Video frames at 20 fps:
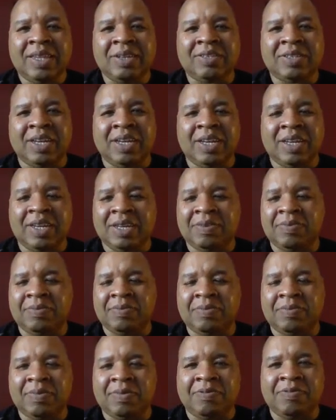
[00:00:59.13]
there's
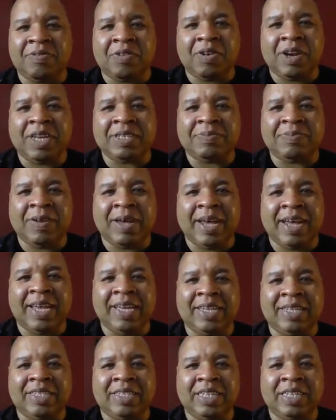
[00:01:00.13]
a, a phrase
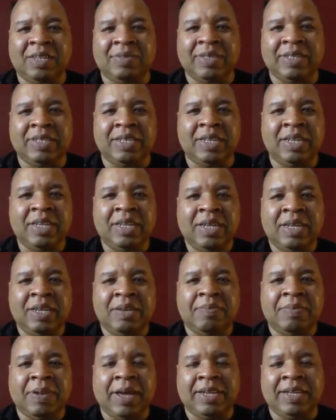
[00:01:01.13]
by a gentleman
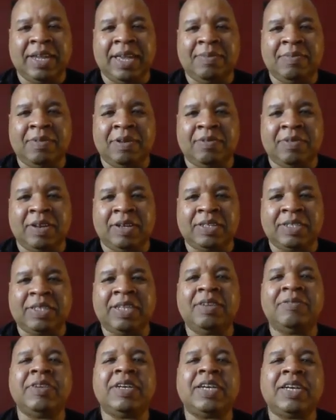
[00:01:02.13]
by the name of uh,
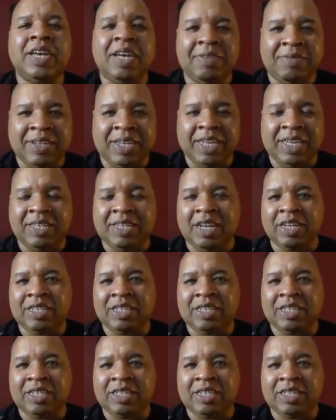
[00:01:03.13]
Stephen Covey. He